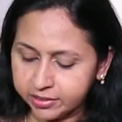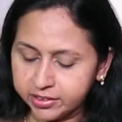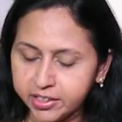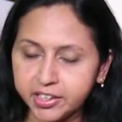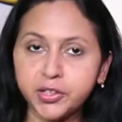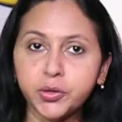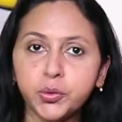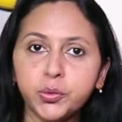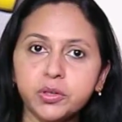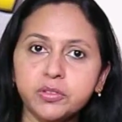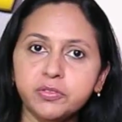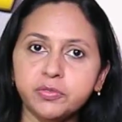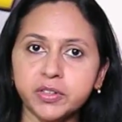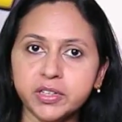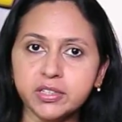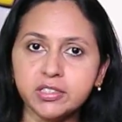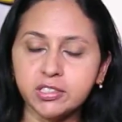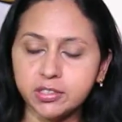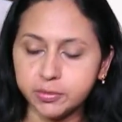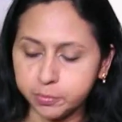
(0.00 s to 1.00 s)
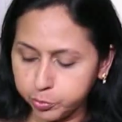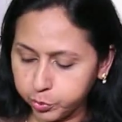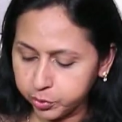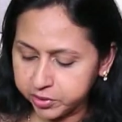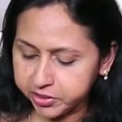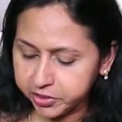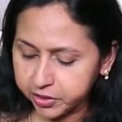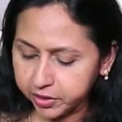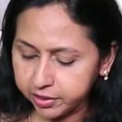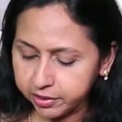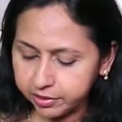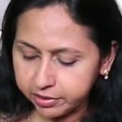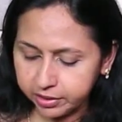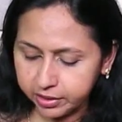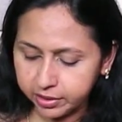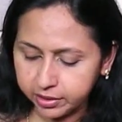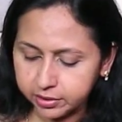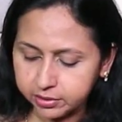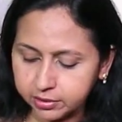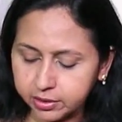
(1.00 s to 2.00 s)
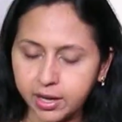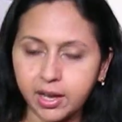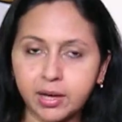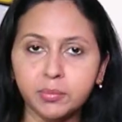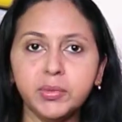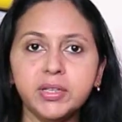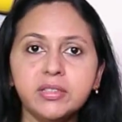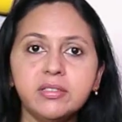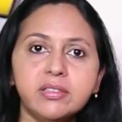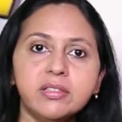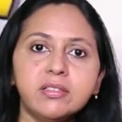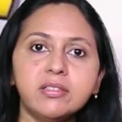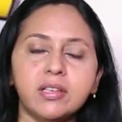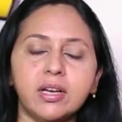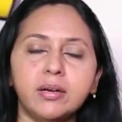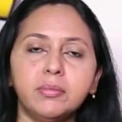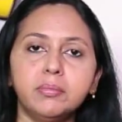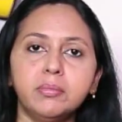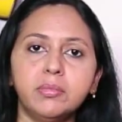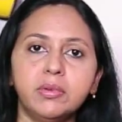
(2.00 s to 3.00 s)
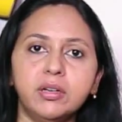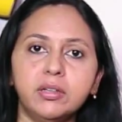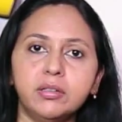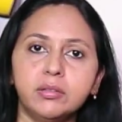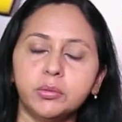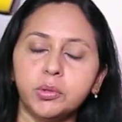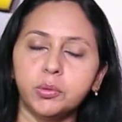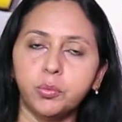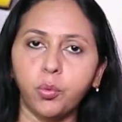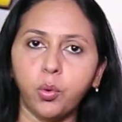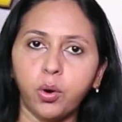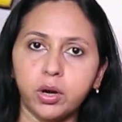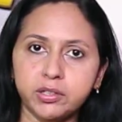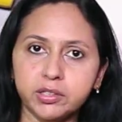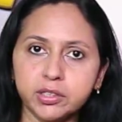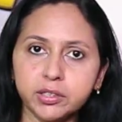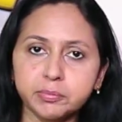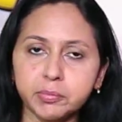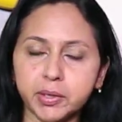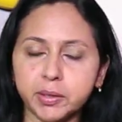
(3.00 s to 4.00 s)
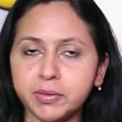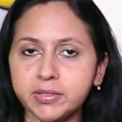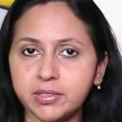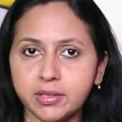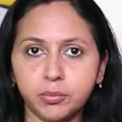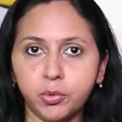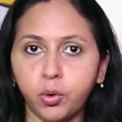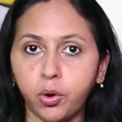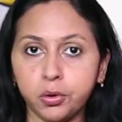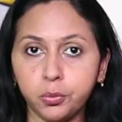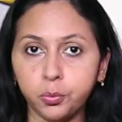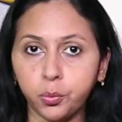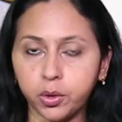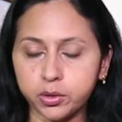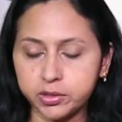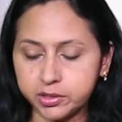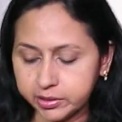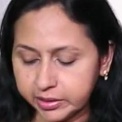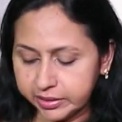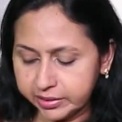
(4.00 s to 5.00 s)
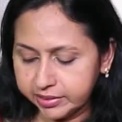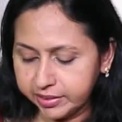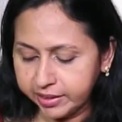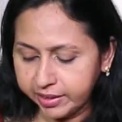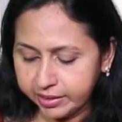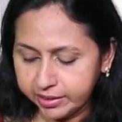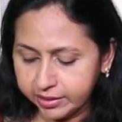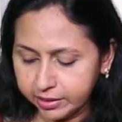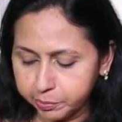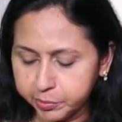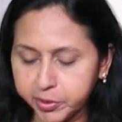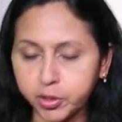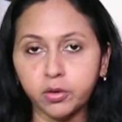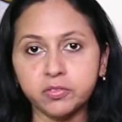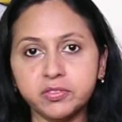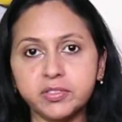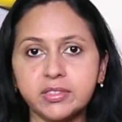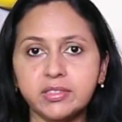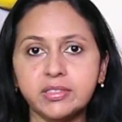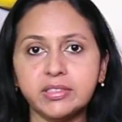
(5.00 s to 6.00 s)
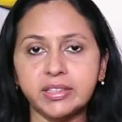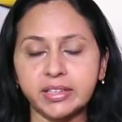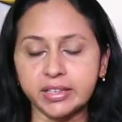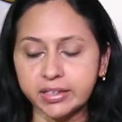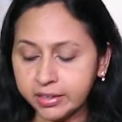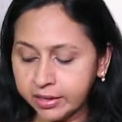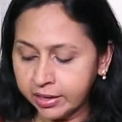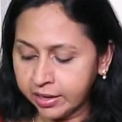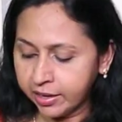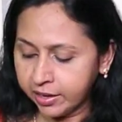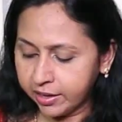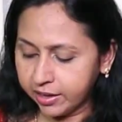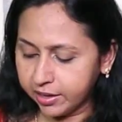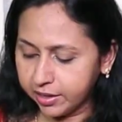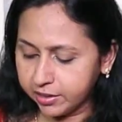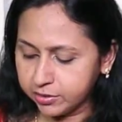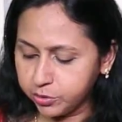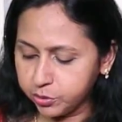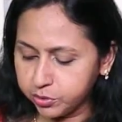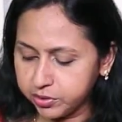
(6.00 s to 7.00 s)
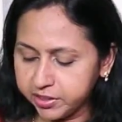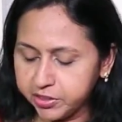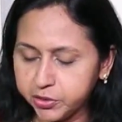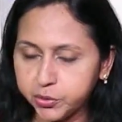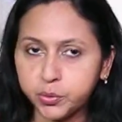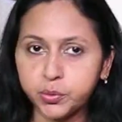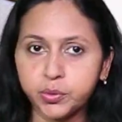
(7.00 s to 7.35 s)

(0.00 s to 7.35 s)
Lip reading: then you could first put your almonds in some water, maybe some hot water, and then peel off the skin so that you